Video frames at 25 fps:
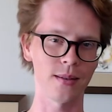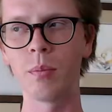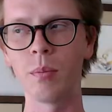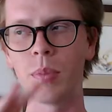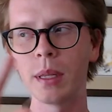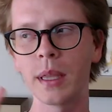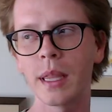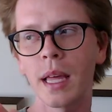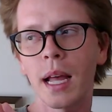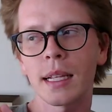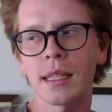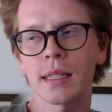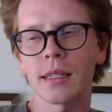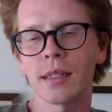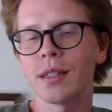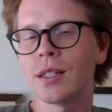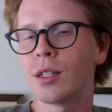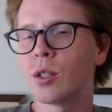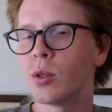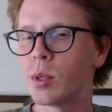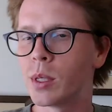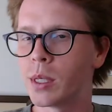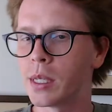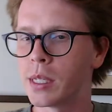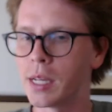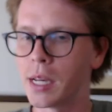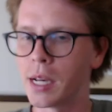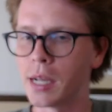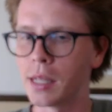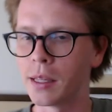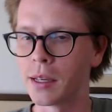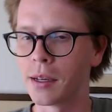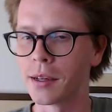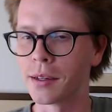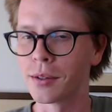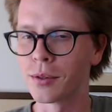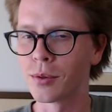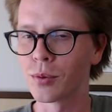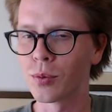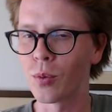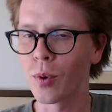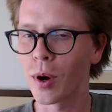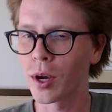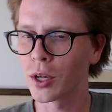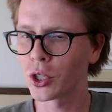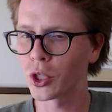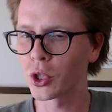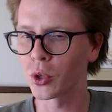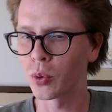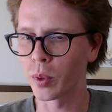But that's in New Zealand.
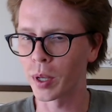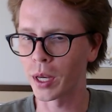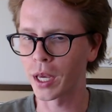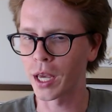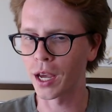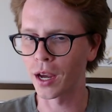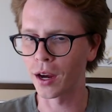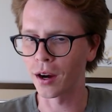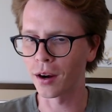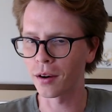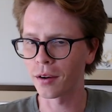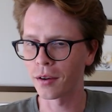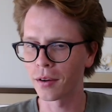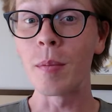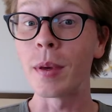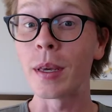Why should we care?